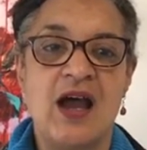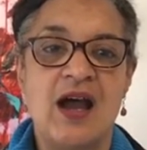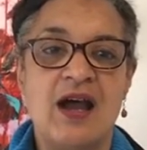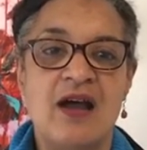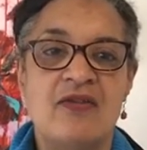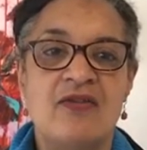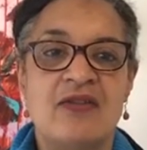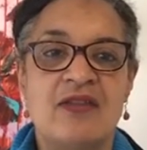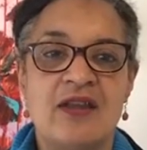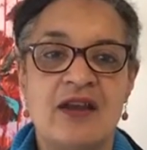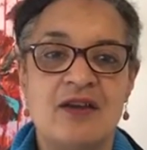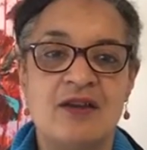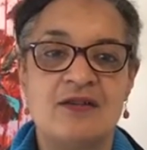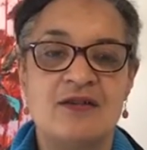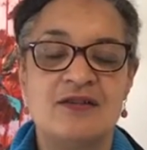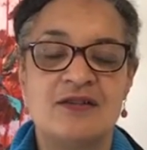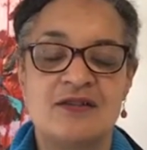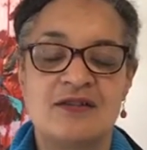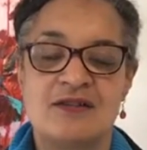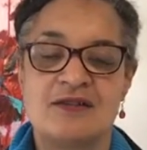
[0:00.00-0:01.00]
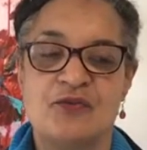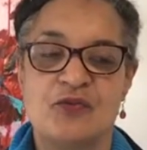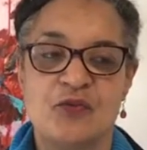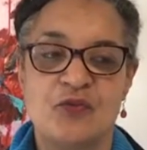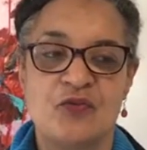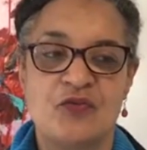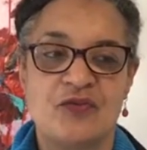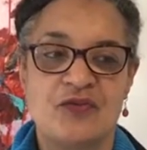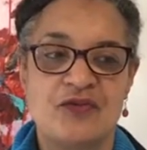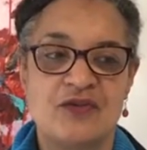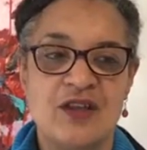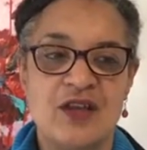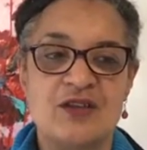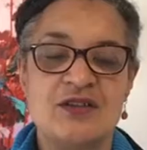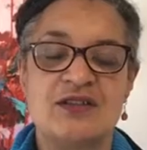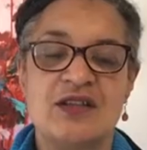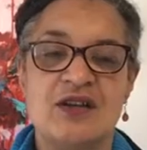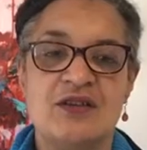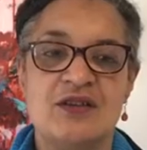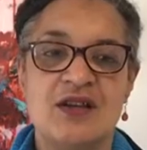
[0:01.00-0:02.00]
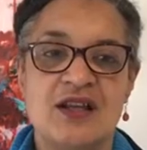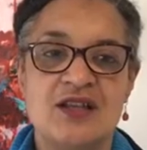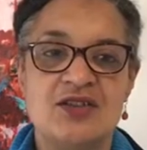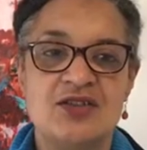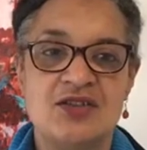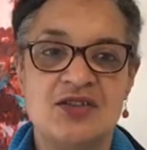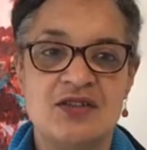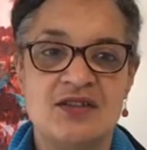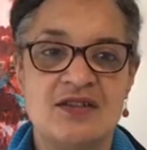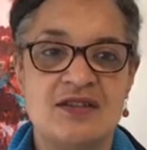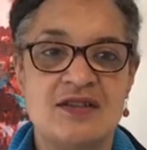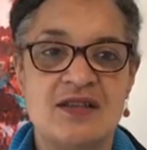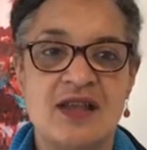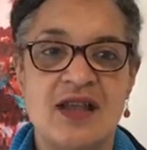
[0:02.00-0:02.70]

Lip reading: And those donations